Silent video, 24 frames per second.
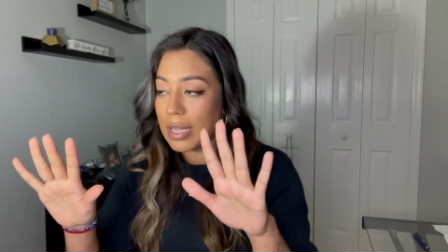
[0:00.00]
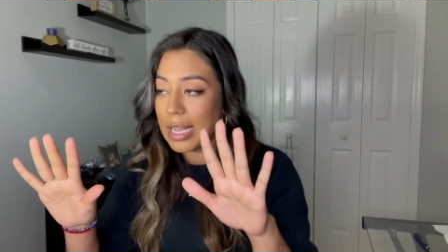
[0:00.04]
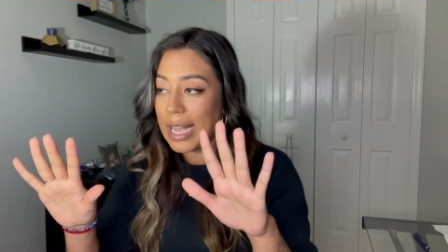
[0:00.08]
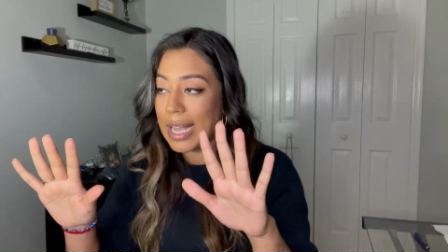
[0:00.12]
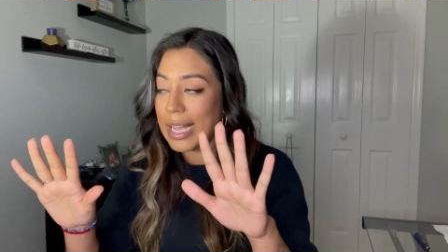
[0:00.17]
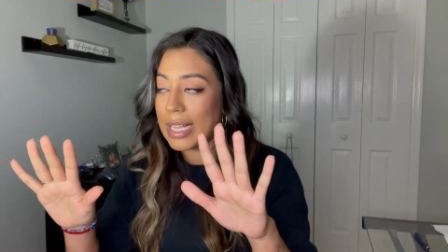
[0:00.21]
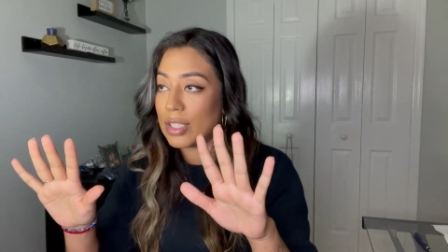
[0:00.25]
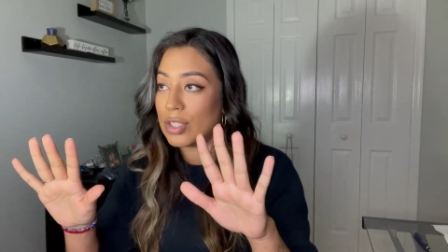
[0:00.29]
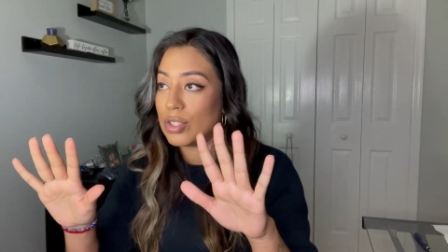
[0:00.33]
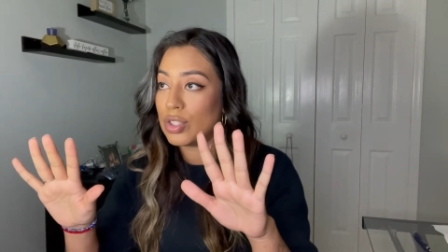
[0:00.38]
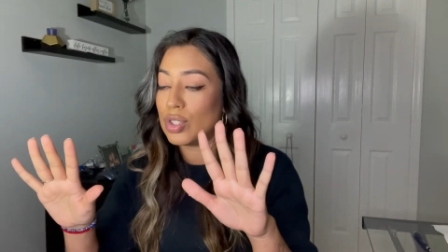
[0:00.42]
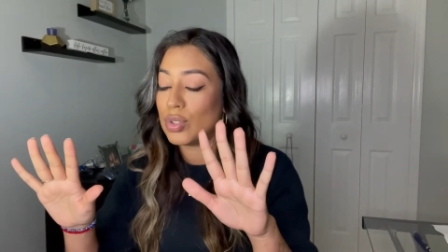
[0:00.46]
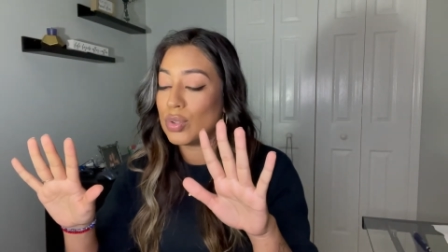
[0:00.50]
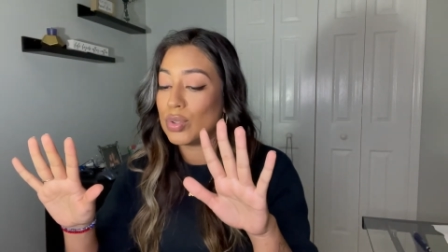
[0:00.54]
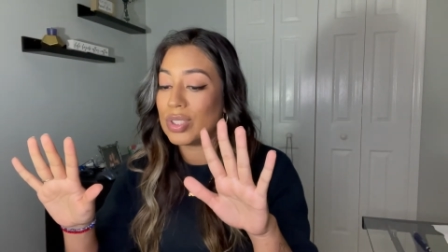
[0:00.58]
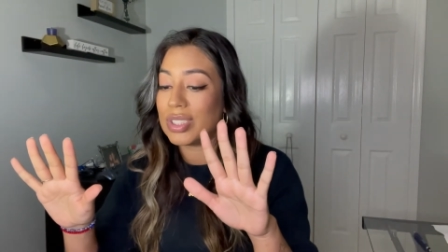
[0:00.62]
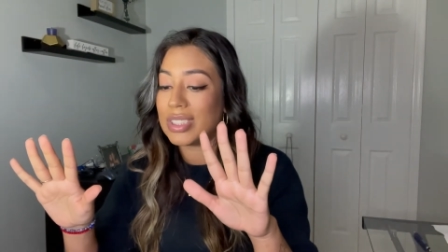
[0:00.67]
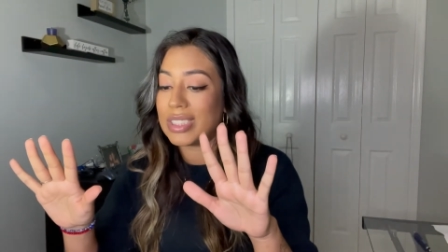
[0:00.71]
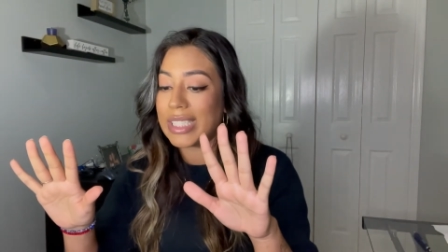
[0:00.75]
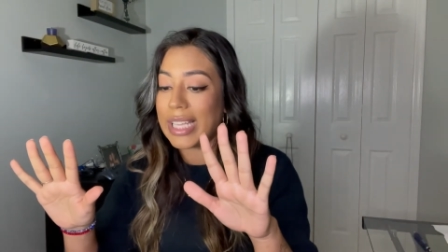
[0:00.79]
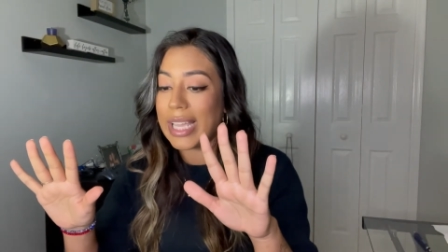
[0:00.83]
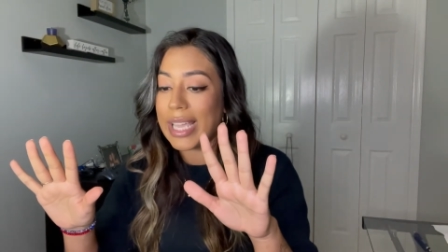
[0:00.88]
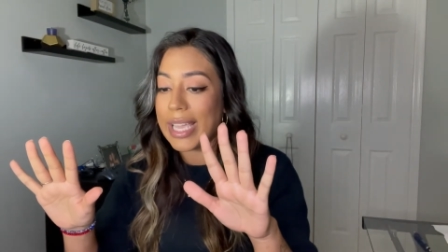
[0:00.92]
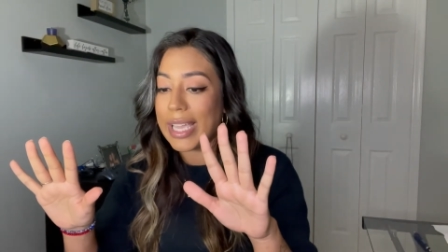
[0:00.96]
as you
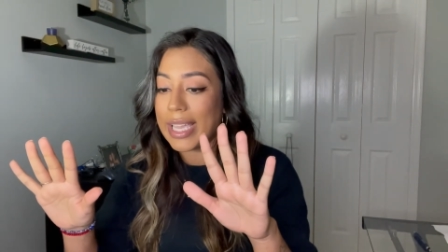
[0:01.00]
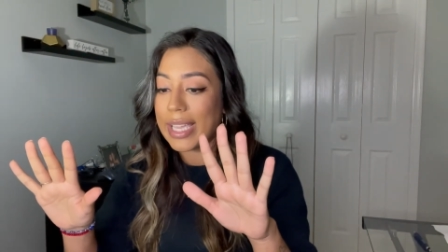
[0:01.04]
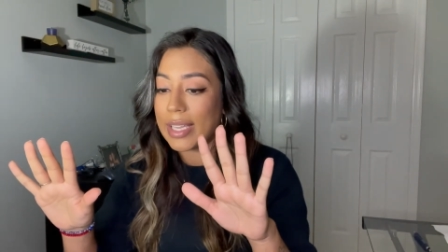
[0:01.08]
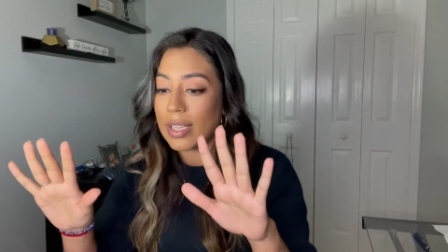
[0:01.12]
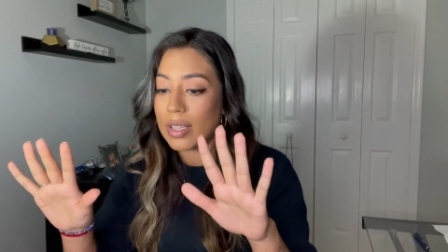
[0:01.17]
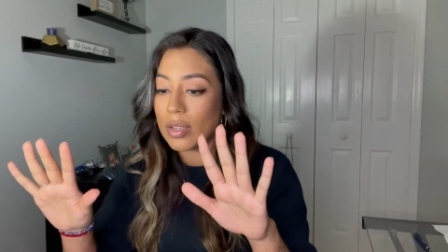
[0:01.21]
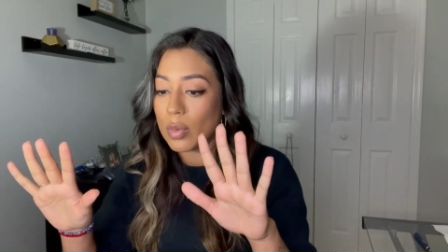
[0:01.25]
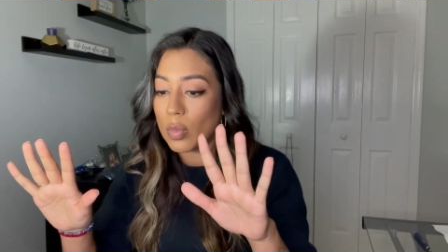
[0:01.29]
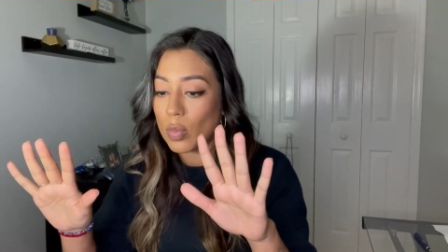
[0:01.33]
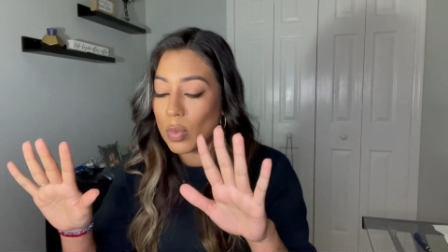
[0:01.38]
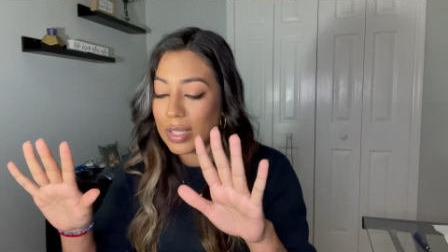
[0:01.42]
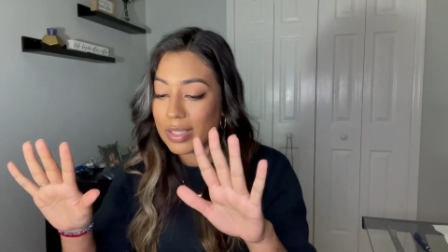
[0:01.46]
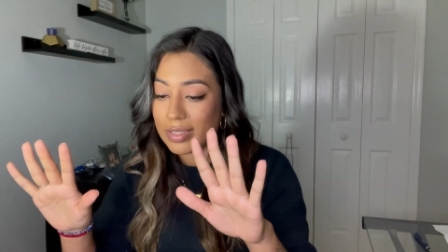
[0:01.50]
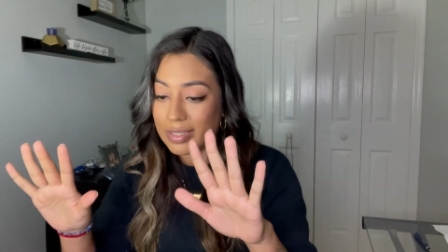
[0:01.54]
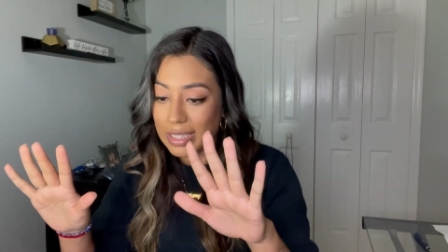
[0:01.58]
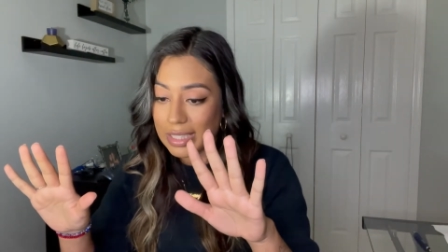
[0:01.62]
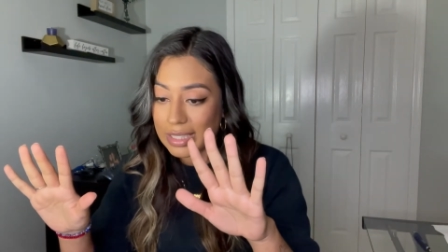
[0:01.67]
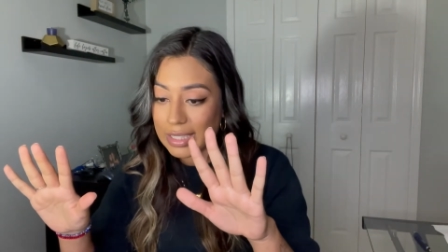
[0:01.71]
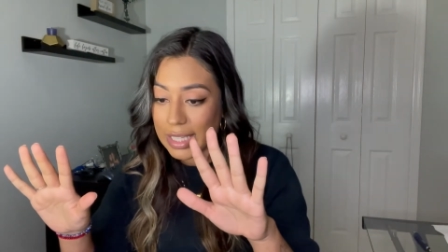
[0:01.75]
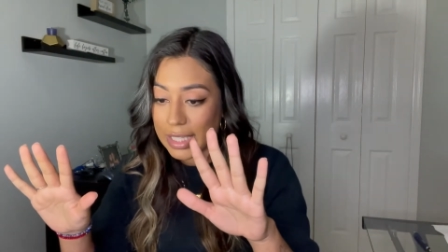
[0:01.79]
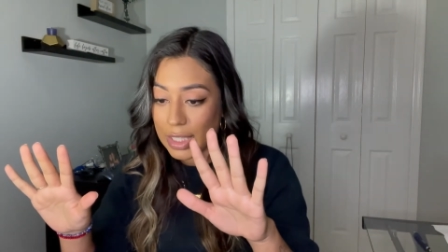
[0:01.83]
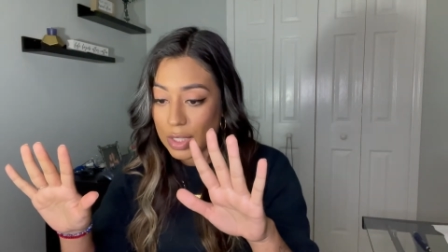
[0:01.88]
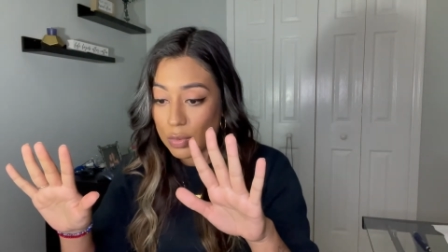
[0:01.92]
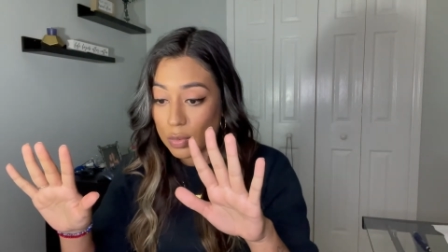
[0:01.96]
say one thing
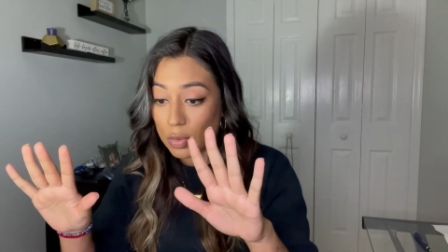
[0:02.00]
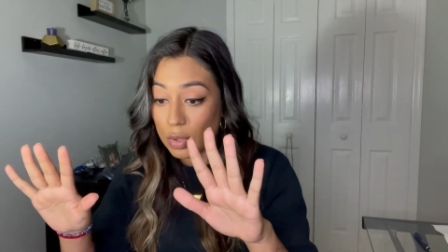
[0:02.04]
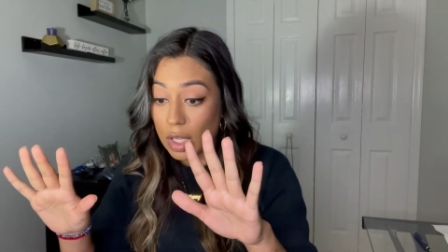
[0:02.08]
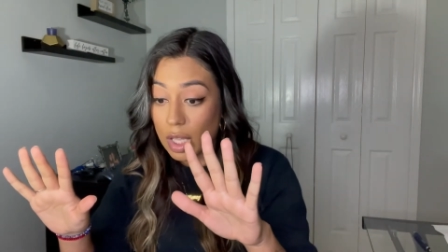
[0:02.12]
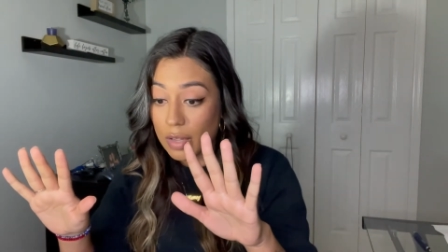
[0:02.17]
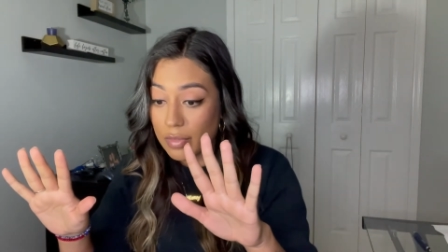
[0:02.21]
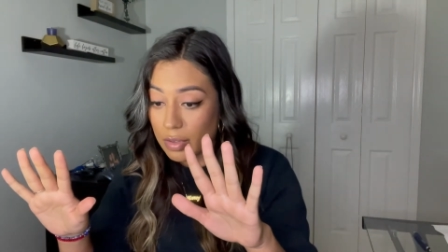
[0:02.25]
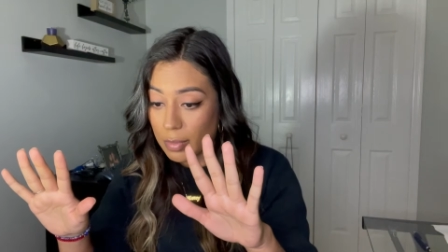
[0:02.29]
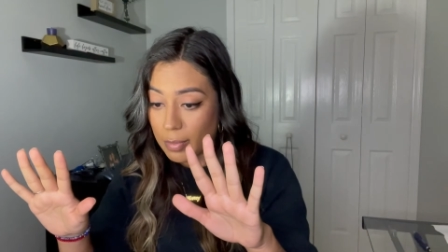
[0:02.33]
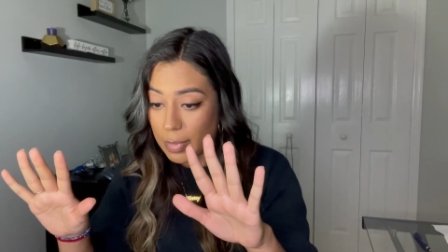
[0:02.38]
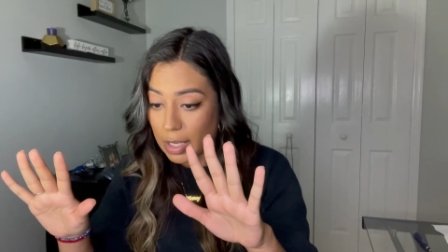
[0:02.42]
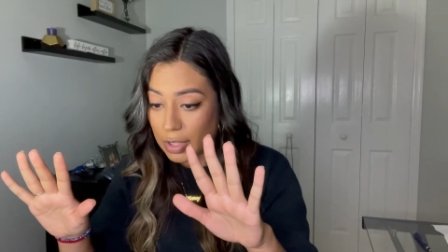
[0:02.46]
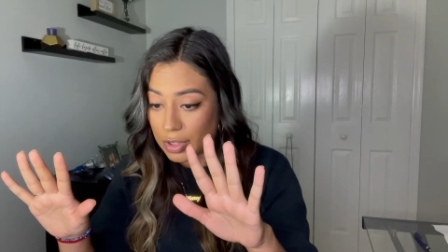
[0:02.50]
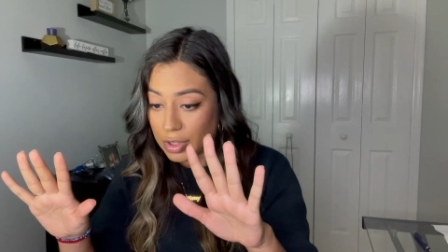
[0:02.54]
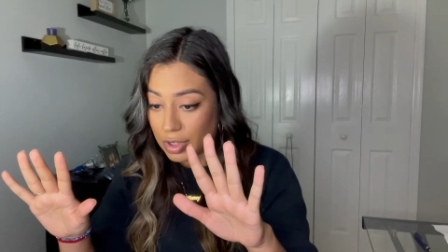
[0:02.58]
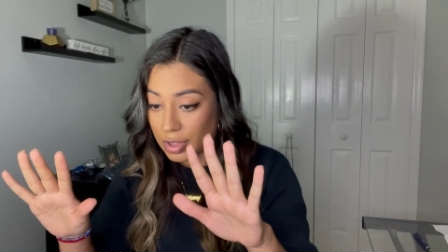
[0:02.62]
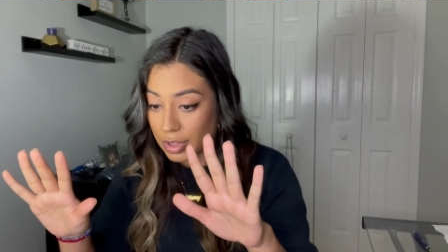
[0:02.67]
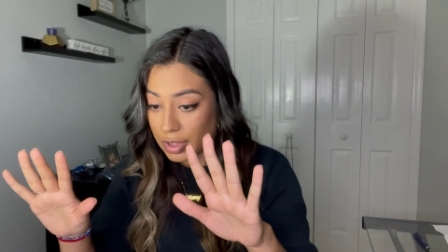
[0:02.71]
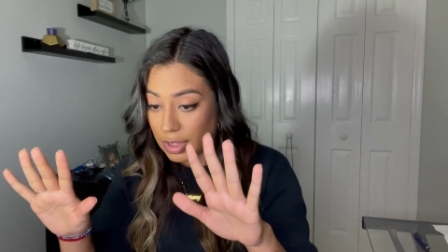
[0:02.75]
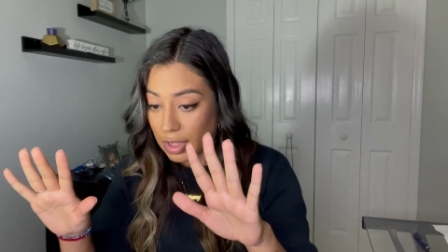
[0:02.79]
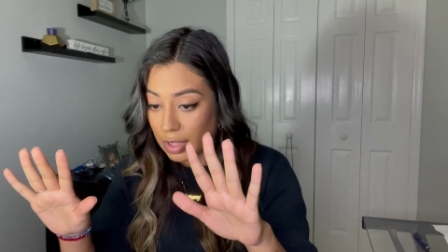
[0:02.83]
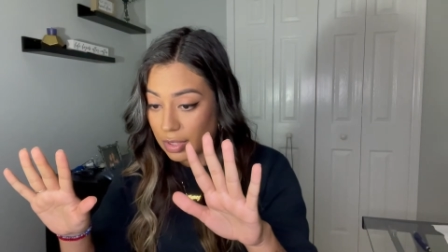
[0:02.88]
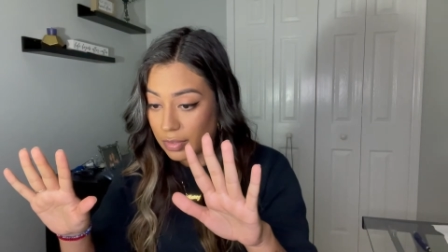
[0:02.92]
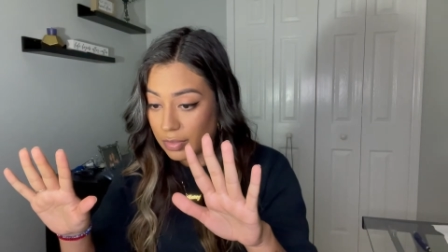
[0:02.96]
that you love about
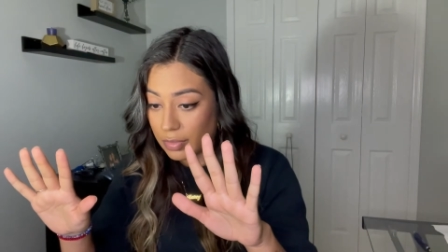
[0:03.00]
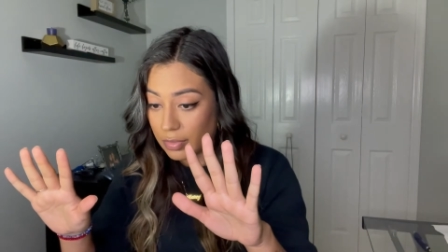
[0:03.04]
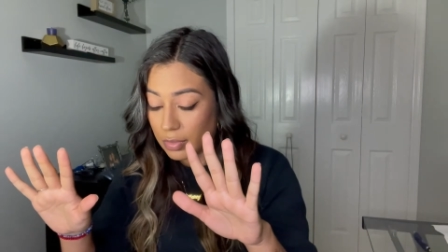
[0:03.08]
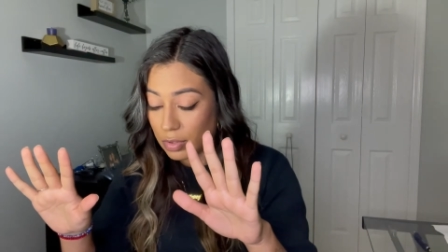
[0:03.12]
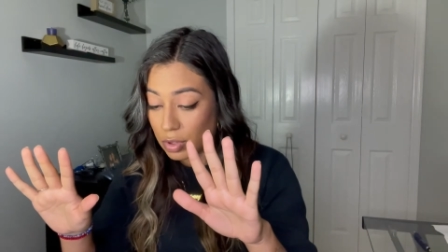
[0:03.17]
yourself.